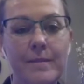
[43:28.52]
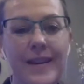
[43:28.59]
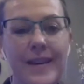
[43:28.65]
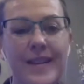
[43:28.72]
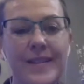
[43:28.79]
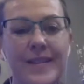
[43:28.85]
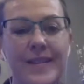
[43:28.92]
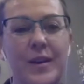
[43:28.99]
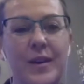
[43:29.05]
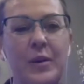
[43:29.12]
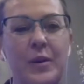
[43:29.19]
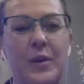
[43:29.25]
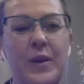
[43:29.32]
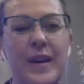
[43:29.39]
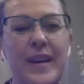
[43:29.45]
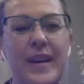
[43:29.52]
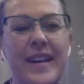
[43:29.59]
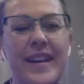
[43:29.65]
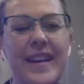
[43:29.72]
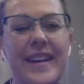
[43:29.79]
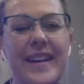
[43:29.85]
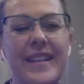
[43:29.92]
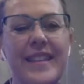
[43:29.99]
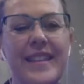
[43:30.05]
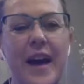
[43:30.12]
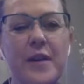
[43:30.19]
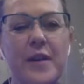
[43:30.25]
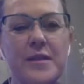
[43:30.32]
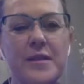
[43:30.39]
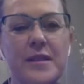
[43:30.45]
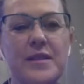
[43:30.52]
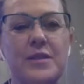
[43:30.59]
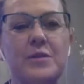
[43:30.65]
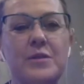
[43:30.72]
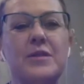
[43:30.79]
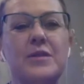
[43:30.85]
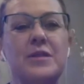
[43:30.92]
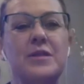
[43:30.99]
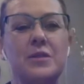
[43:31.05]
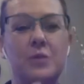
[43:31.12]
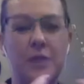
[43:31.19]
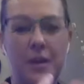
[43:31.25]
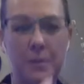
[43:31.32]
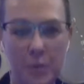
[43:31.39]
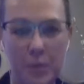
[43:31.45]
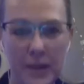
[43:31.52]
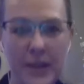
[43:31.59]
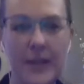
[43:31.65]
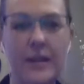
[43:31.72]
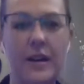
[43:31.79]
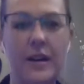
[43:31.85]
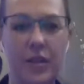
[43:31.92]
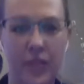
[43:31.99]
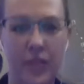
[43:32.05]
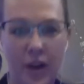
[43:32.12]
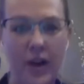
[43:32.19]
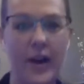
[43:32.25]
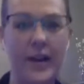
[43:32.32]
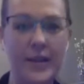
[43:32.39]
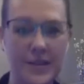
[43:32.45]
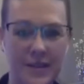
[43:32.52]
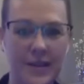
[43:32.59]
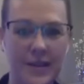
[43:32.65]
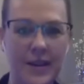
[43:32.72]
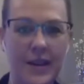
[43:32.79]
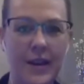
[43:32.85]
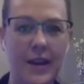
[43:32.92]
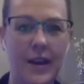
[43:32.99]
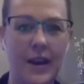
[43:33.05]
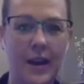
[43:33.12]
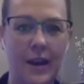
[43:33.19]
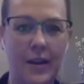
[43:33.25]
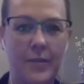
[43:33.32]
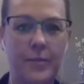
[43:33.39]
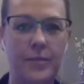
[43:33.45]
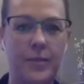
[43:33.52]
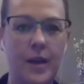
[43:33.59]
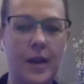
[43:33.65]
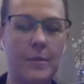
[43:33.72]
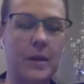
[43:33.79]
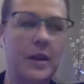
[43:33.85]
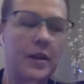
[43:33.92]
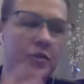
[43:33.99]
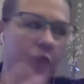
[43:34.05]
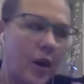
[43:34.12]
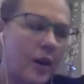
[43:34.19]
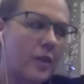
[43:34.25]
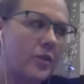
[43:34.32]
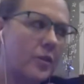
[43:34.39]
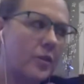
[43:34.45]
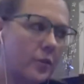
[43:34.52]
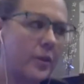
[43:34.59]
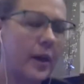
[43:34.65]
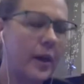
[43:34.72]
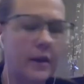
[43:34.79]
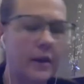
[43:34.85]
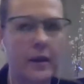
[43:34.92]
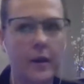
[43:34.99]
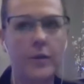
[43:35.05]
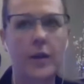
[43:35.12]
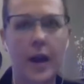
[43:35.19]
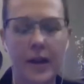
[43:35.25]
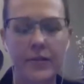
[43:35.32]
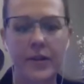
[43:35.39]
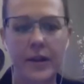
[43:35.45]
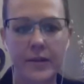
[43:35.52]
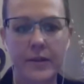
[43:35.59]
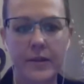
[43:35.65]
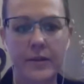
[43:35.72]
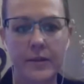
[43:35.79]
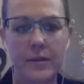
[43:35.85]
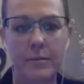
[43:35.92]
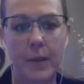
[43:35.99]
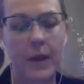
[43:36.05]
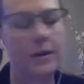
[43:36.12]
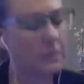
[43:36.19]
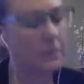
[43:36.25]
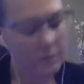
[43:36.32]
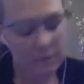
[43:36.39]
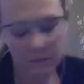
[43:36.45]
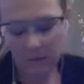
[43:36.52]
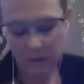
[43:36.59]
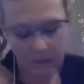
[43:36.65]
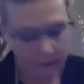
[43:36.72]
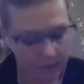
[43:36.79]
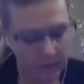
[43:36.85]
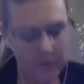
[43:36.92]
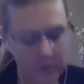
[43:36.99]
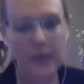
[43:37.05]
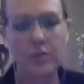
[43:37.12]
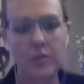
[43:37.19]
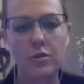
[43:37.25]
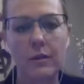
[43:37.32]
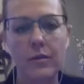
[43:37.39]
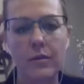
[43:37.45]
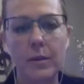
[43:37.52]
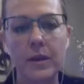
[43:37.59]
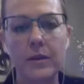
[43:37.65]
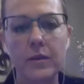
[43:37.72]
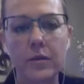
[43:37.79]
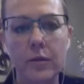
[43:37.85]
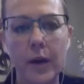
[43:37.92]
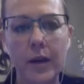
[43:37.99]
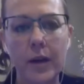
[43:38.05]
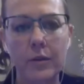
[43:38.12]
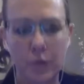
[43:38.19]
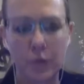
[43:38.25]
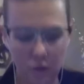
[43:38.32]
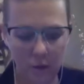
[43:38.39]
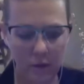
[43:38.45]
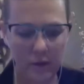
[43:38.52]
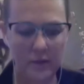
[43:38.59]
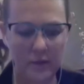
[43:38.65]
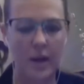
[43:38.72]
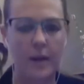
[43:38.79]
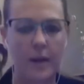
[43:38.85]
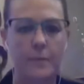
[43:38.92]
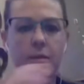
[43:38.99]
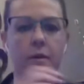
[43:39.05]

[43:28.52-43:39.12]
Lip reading: So it allows the student to complete a thought. I mean, I try not to do that in our live lessons, but it's the nature of the beast, right? We're short on time.